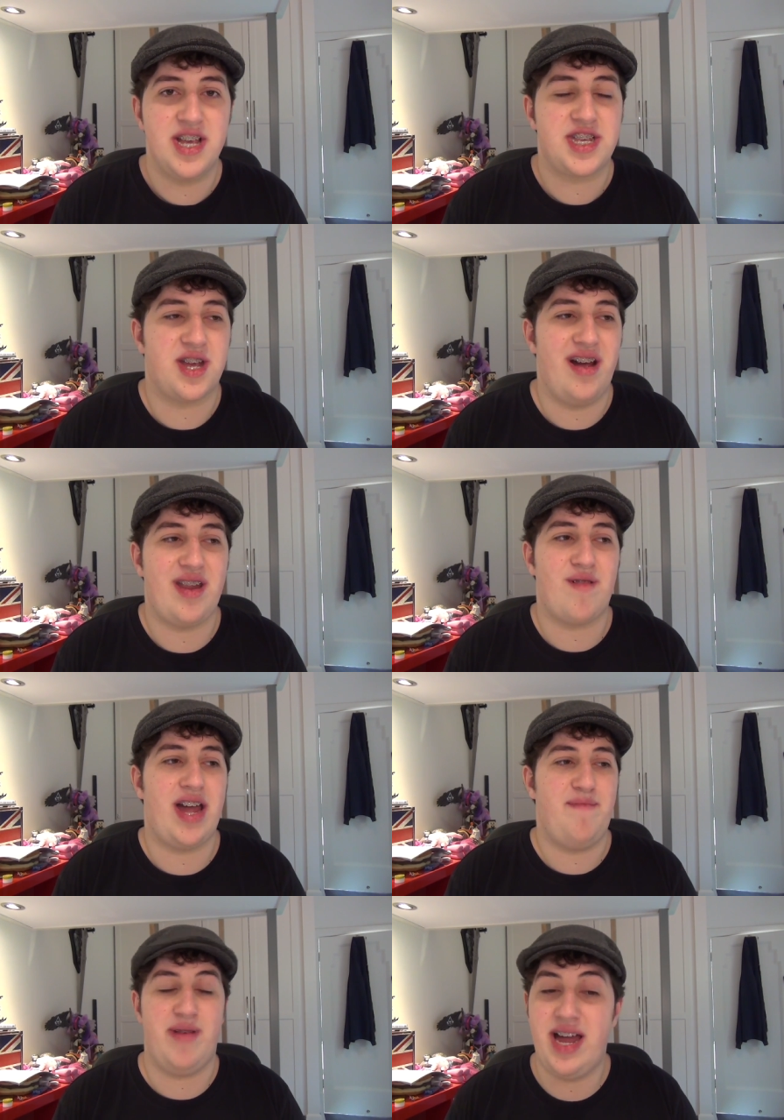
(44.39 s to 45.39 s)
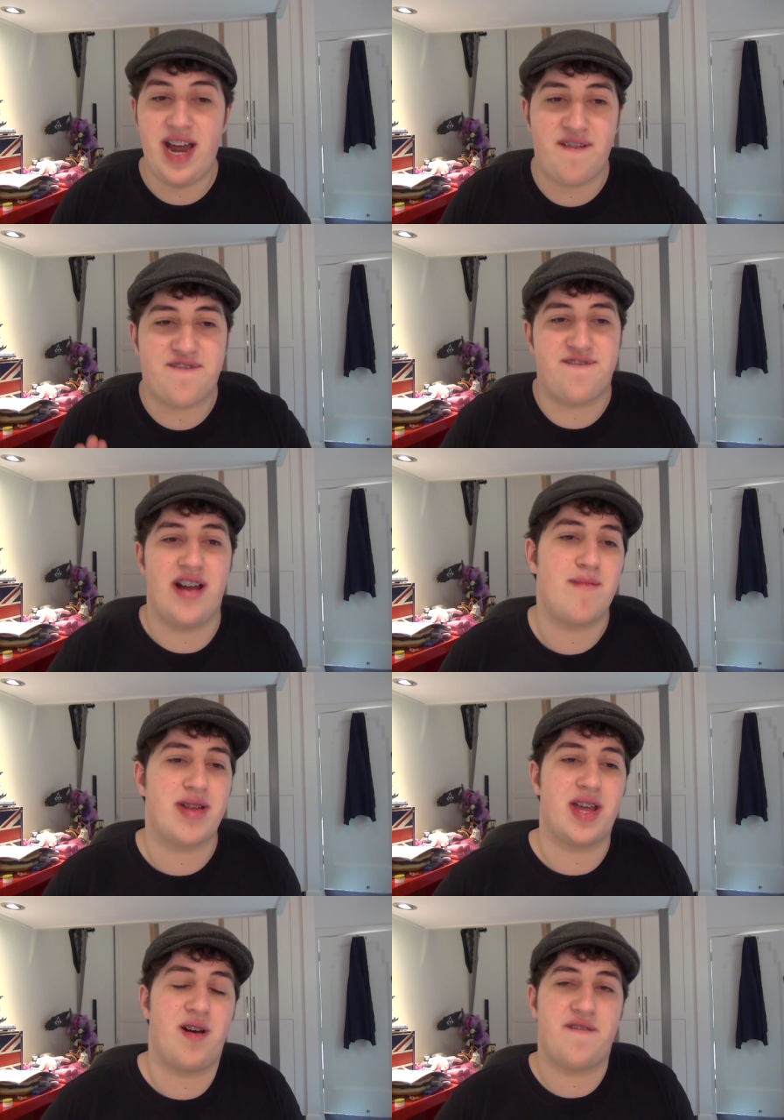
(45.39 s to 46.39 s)
So anyway, but enough
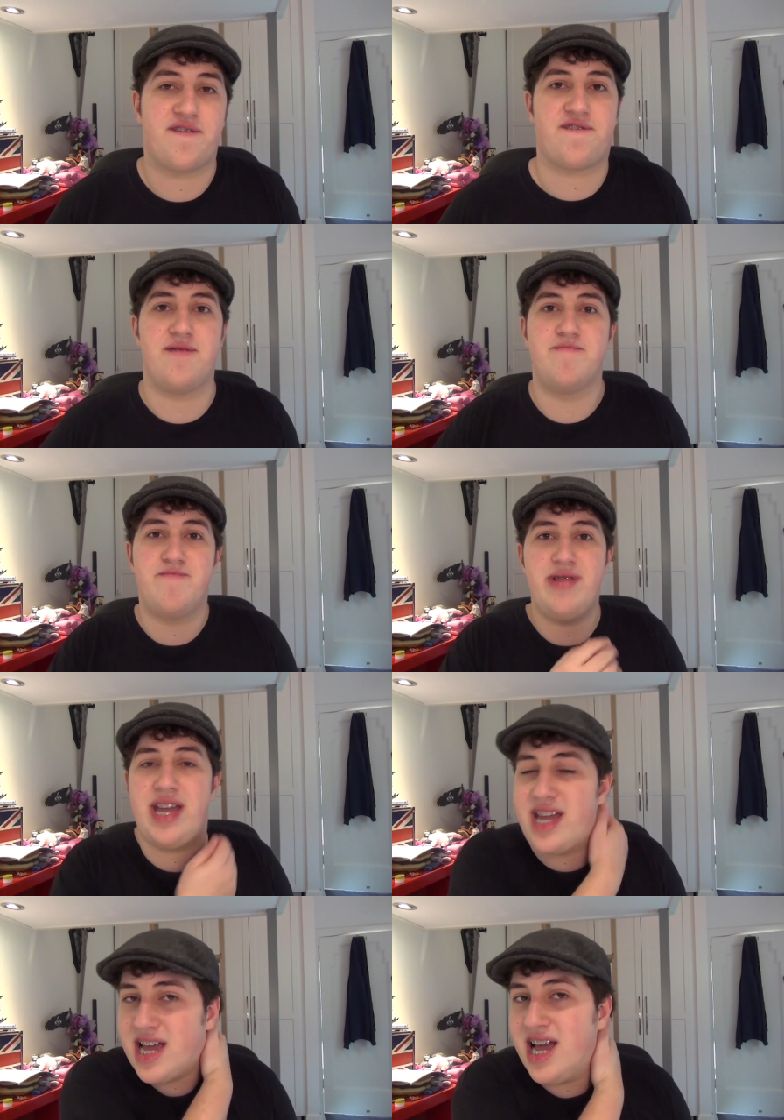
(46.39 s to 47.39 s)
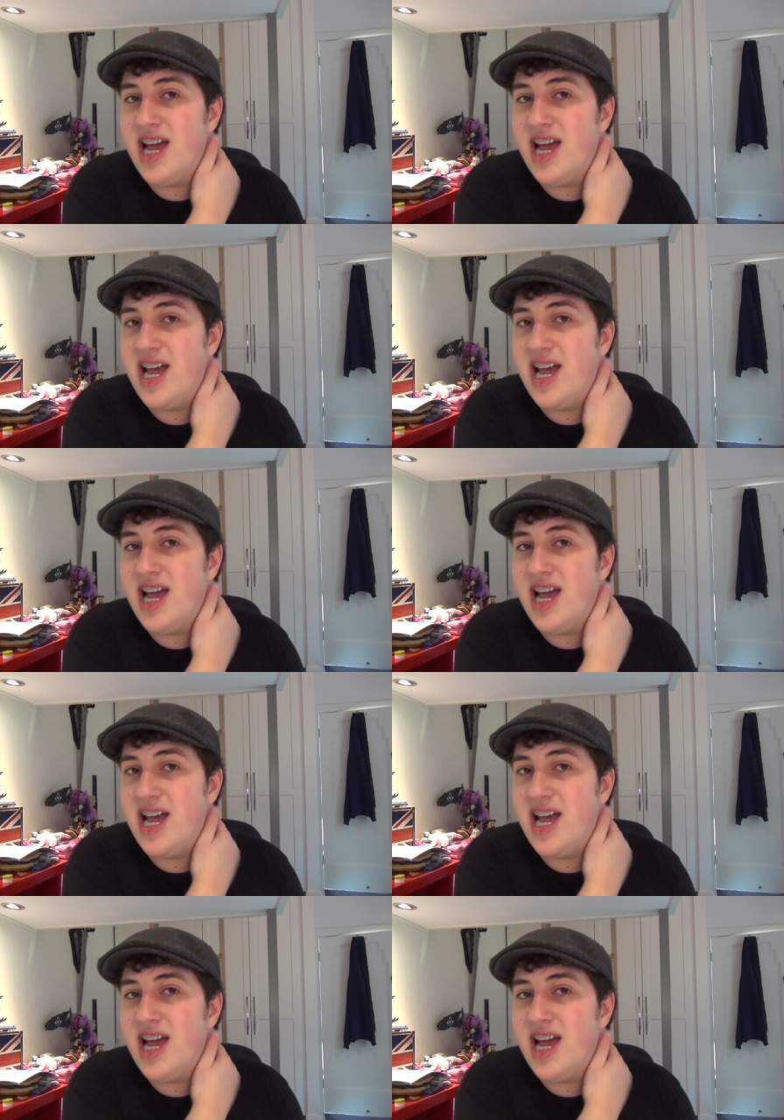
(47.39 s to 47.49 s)
rambling on from me.